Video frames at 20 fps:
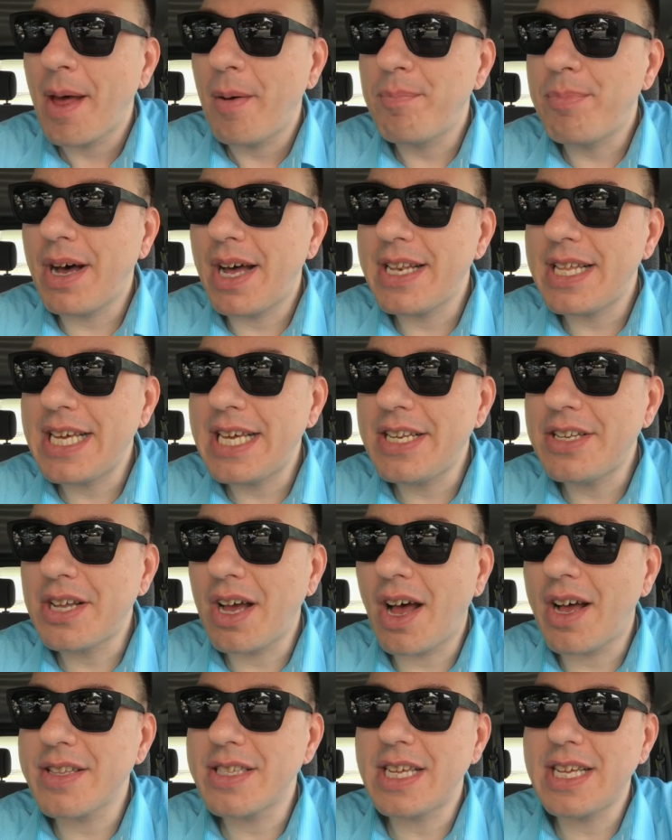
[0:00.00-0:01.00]
But he
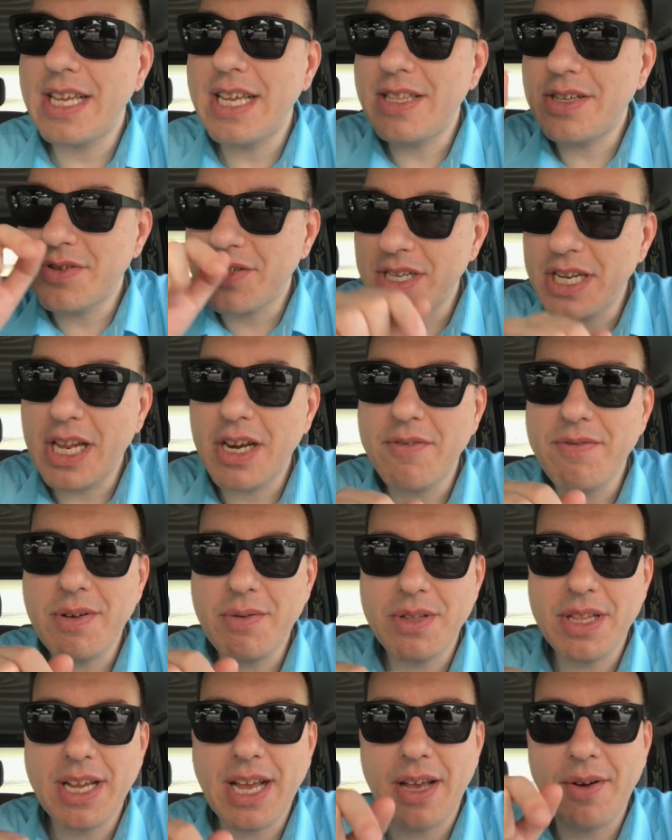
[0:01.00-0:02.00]
talked that there's an
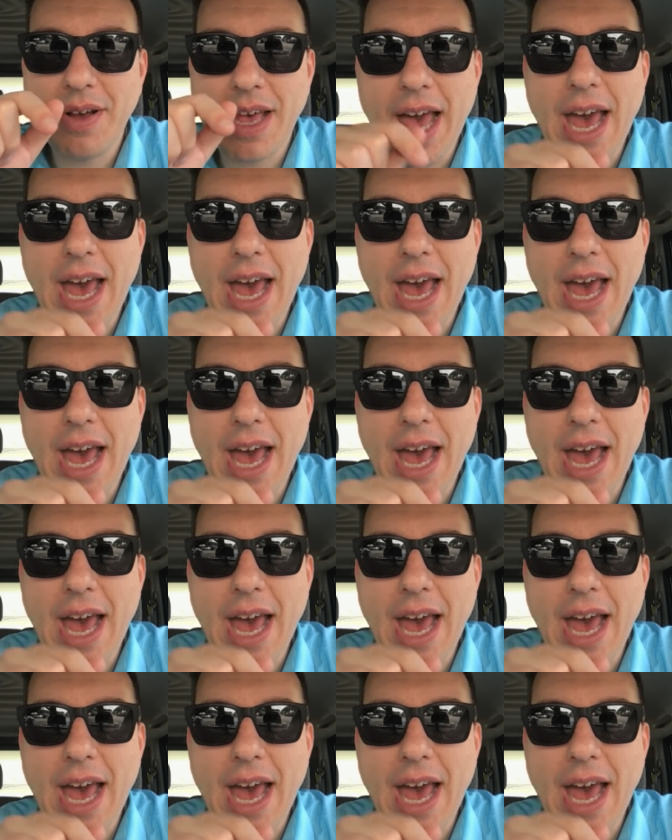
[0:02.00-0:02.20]
interview with the guy who